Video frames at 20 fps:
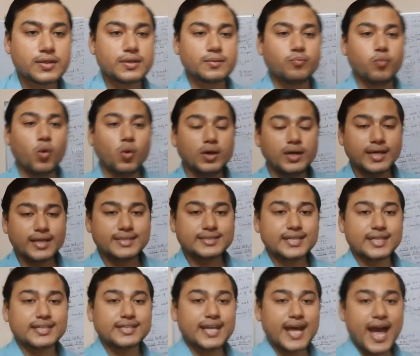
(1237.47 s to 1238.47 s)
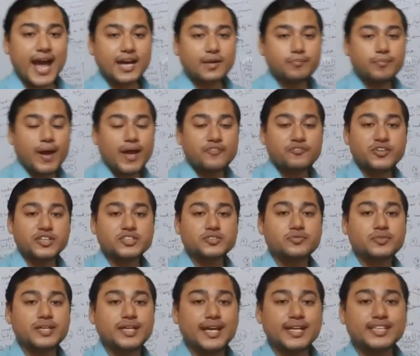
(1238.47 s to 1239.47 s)
Bold is a tag by which
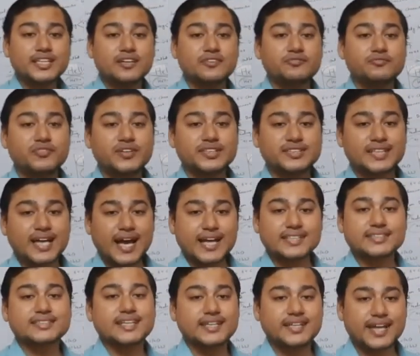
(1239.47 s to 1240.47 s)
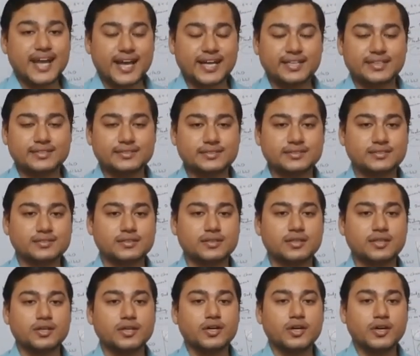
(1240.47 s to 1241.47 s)
we can emphasize the text.
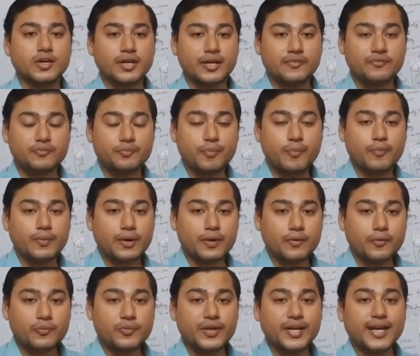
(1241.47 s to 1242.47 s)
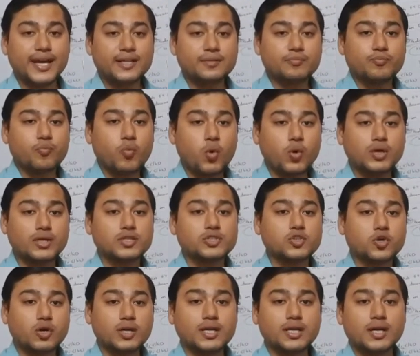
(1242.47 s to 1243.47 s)
We can bold
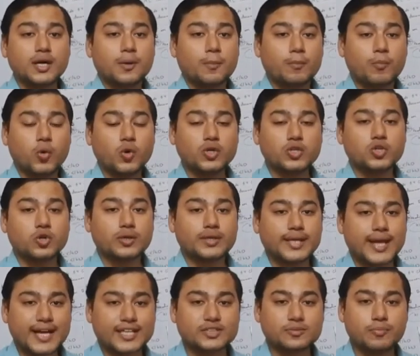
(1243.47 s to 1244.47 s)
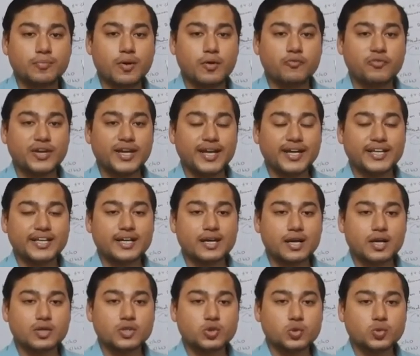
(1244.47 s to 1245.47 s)
your text. We can
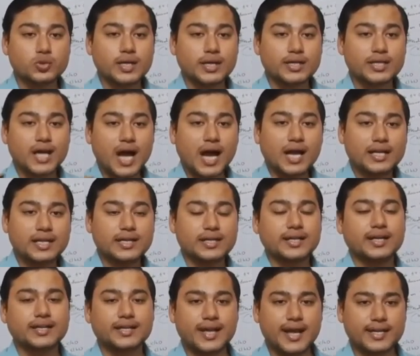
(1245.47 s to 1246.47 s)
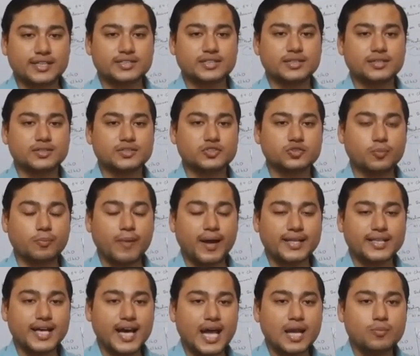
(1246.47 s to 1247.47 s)
do the dark in the text. So by
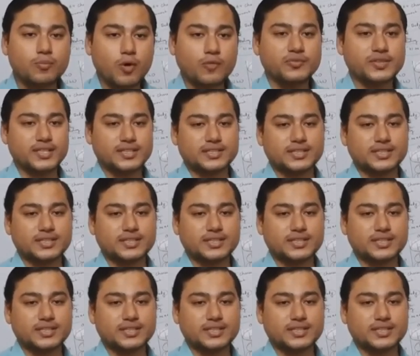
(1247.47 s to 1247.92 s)
the help of this